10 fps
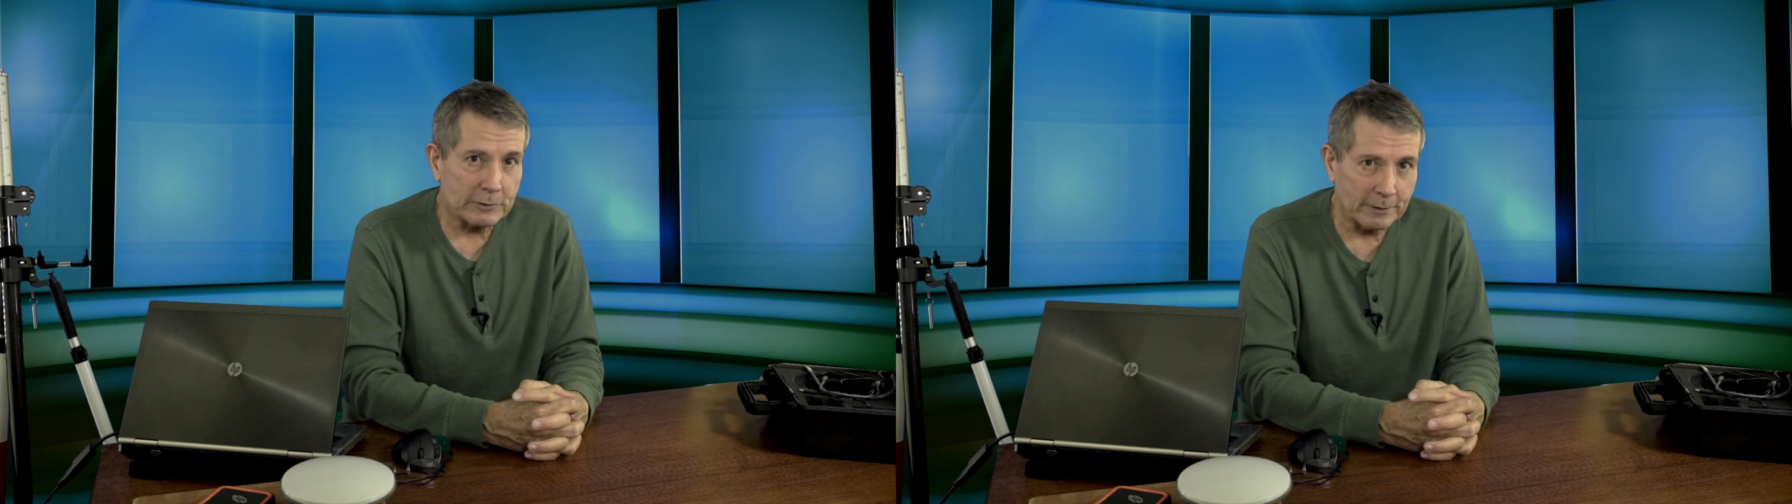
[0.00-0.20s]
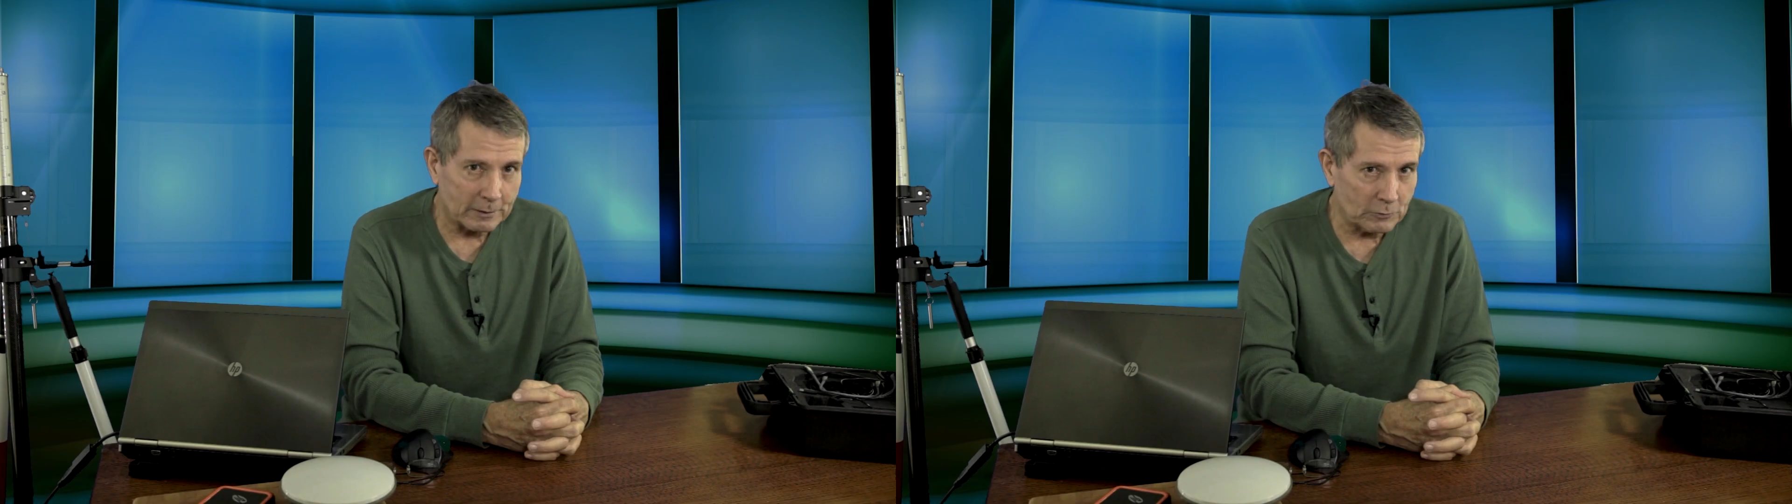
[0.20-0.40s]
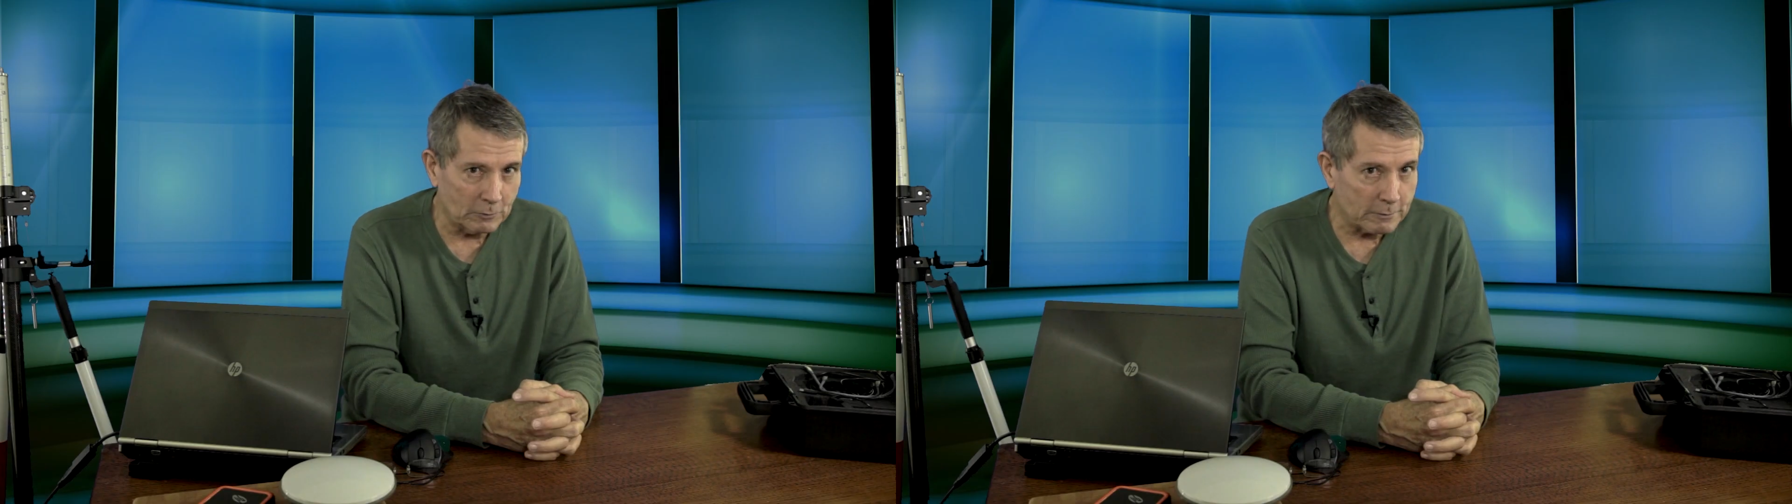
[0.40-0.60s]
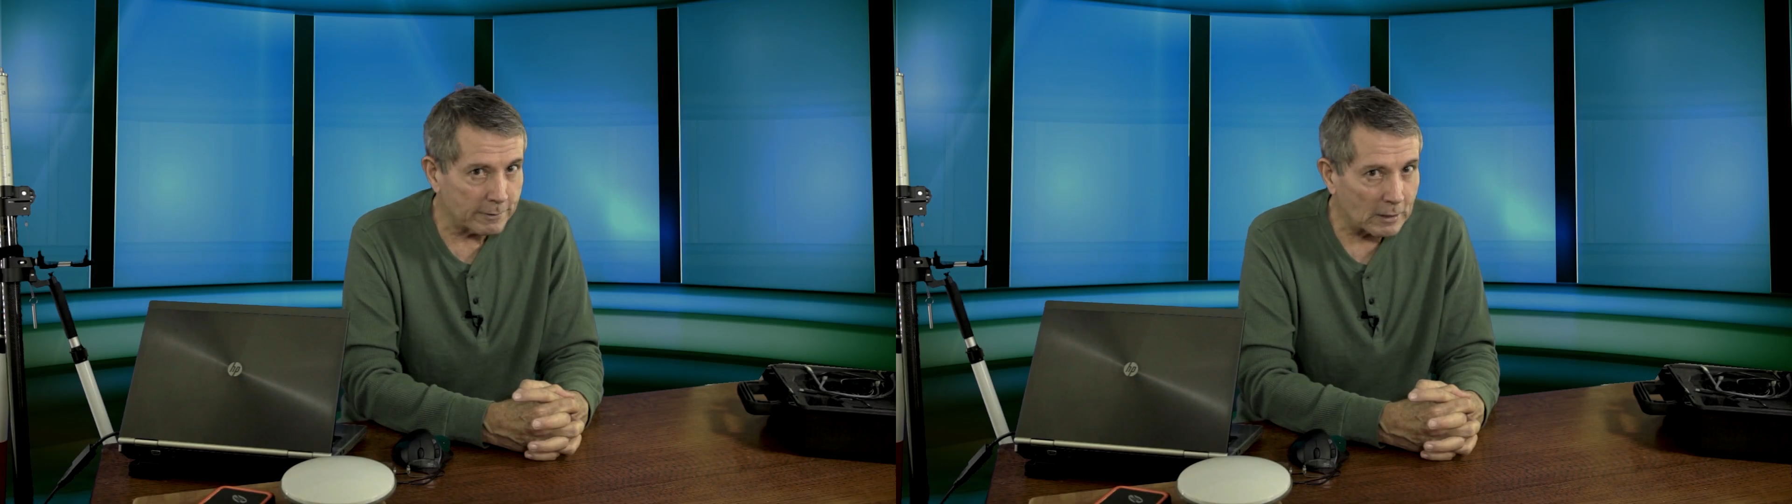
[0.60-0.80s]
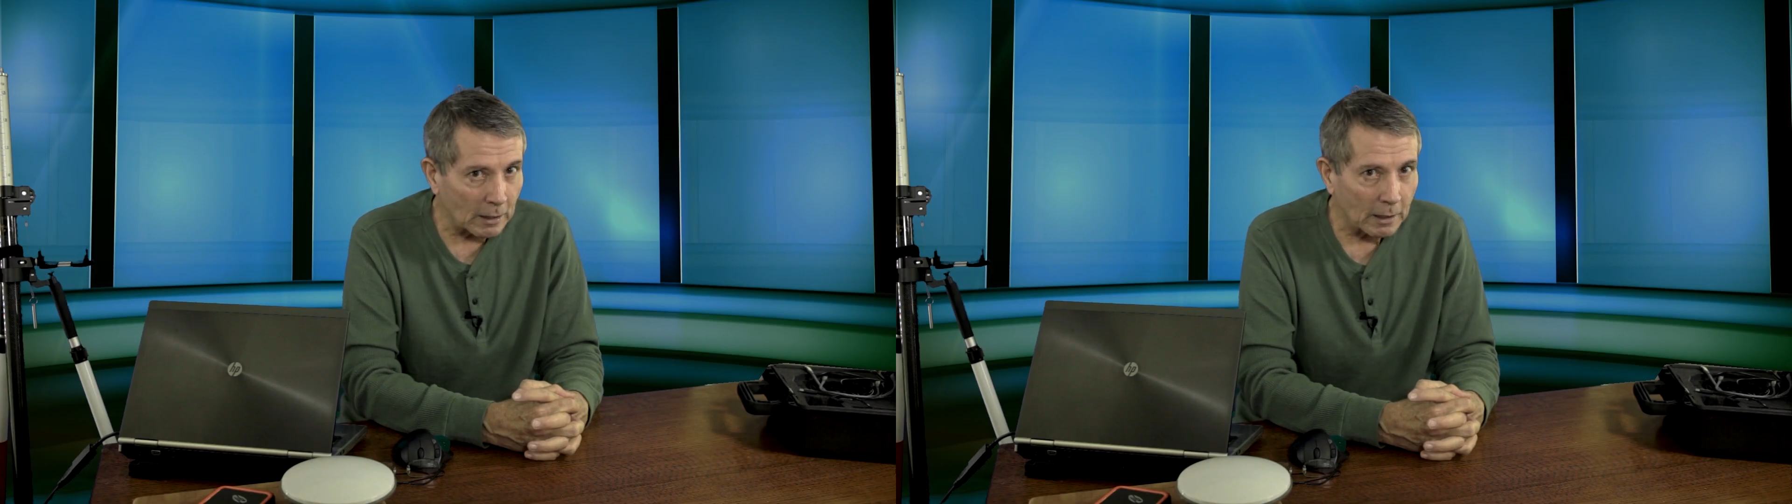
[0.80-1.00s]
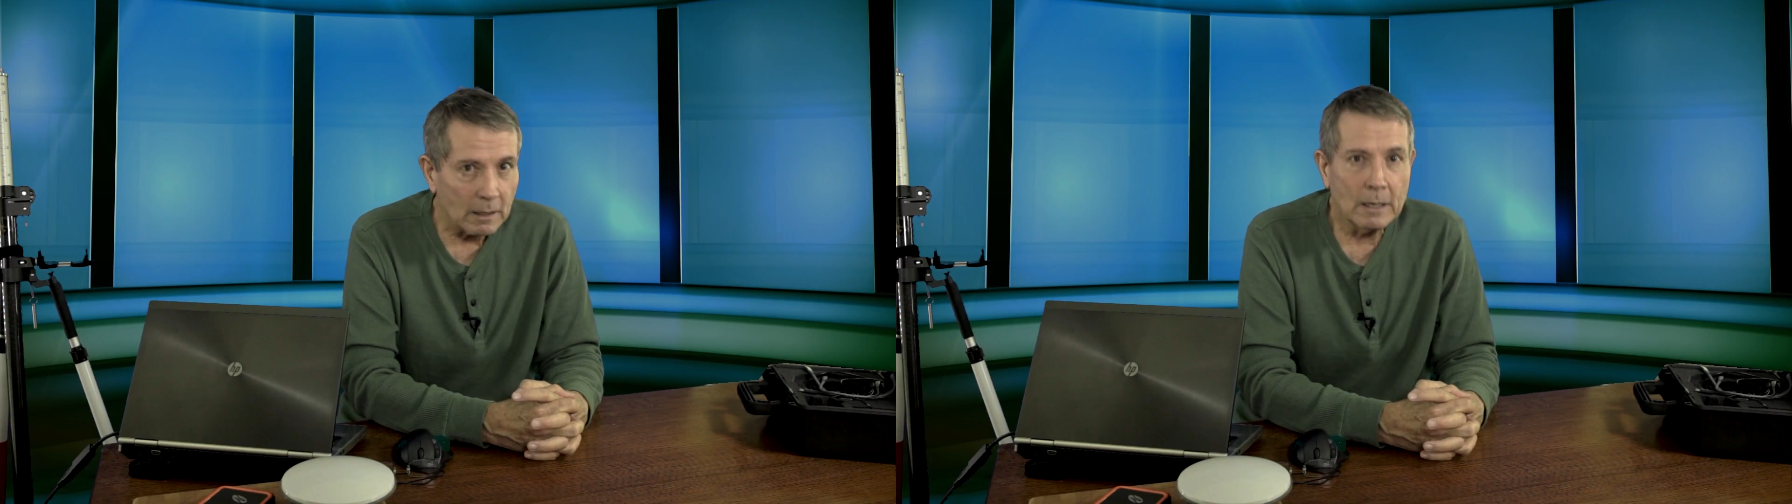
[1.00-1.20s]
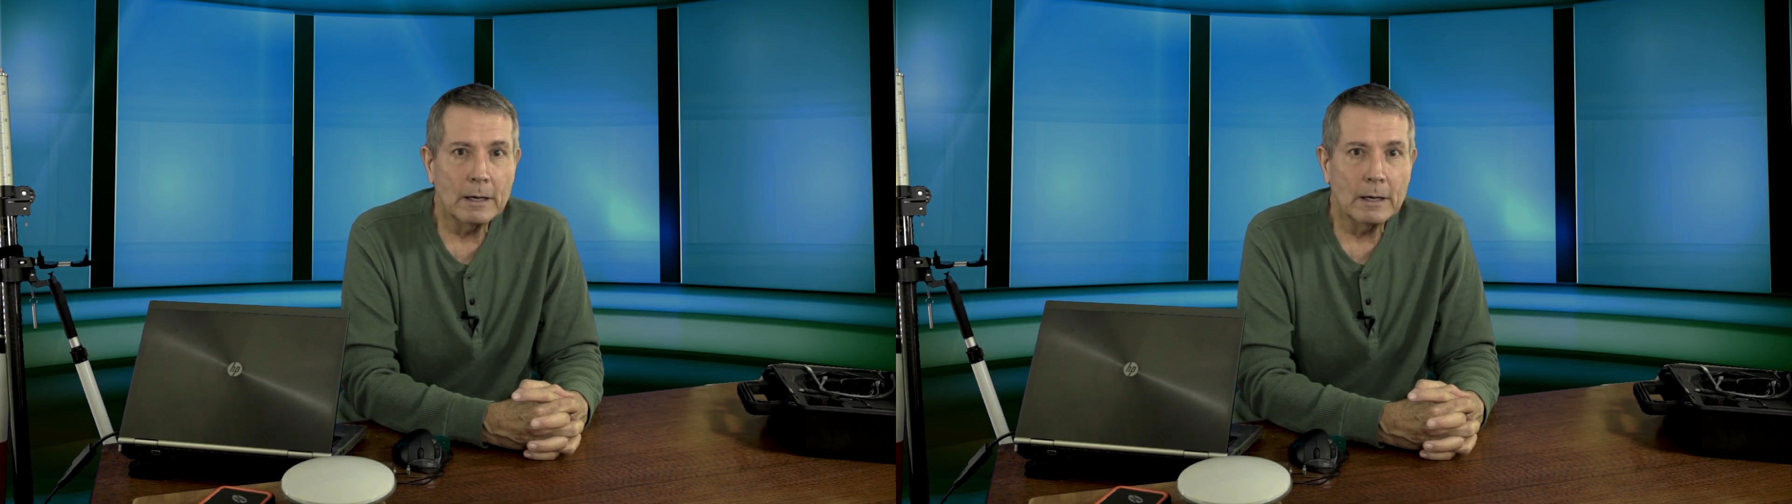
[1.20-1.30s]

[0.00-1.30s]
that's your thing.